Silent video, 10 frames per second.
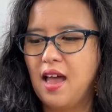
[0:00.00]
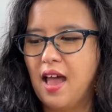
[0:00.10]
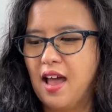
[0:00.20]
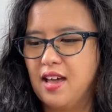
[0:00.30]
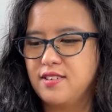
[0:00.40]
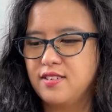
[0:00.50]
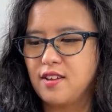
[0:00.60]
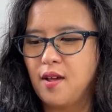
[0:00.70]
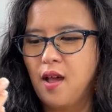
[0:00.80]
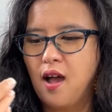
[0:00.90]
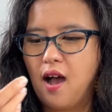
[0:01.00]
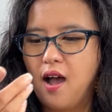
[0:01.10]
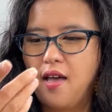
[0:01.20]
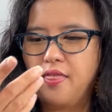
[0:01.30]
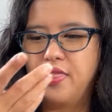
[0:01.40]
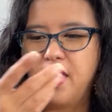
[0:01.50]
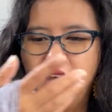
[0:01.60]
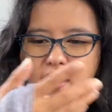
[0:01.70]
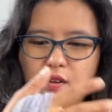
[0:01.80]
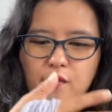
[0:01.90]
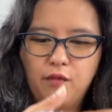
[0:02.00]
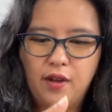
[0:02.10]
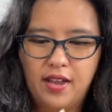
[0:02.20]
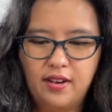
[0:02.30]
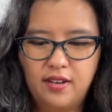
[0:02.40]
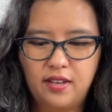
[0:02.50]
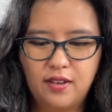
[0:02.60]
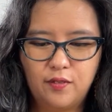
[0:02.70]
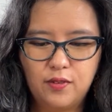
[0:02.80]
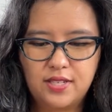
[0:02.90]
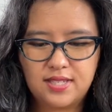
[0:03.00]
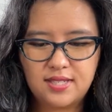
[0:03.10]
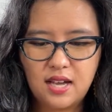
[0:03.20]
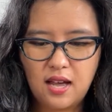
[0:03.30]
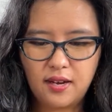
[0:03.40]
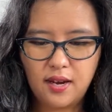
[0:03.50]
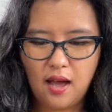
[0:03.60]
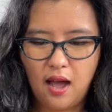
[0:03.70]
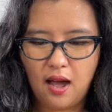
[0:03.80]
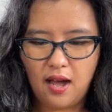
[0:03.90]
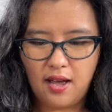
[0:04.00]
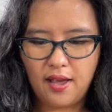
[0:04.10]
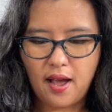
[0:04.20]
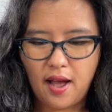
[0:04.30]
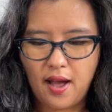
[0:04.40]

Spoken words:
And then when it was done, I